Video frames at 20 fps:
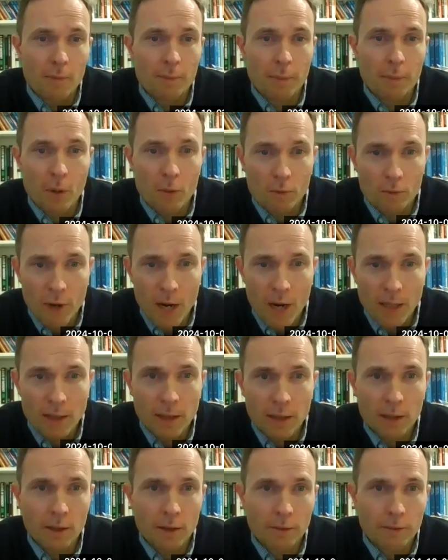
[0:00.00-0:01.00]
both
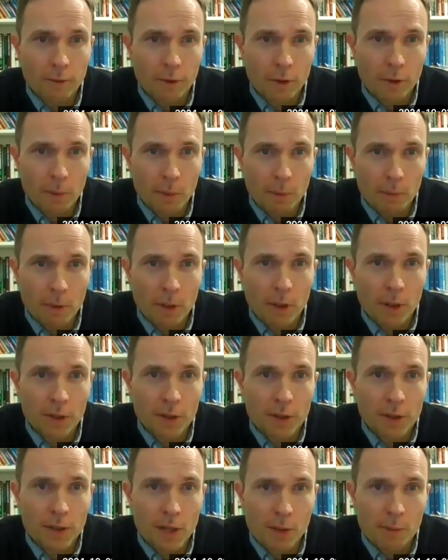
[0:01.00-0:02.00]
rental and affordable
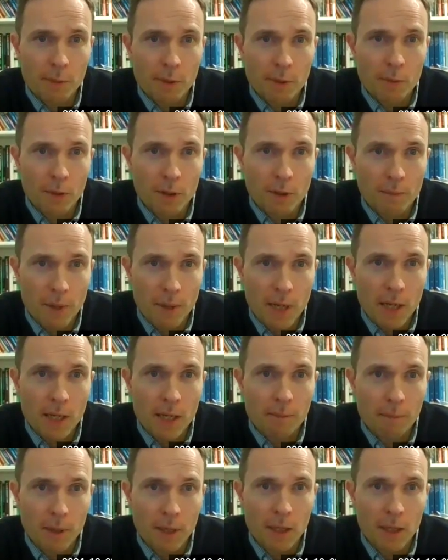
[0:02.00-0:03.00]
purchase, that would be one of the
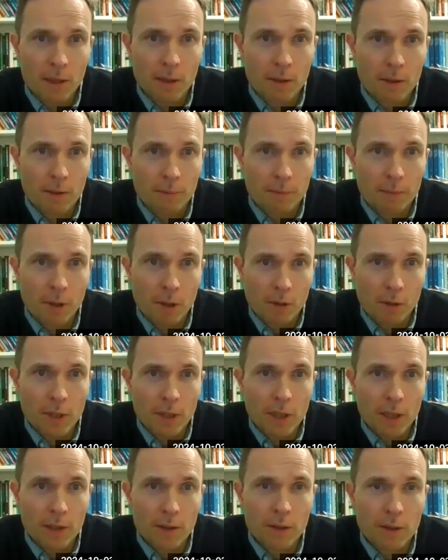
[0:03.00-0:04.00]
big
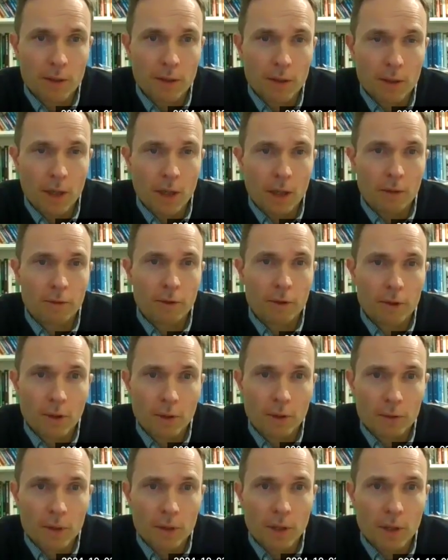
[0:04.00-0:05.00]
projects for the
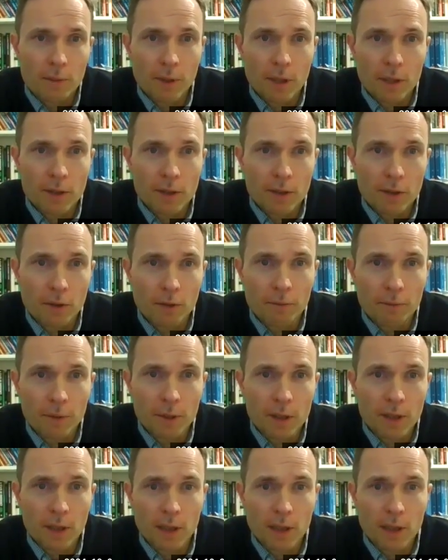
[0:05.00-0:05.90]
Social Democrats in government.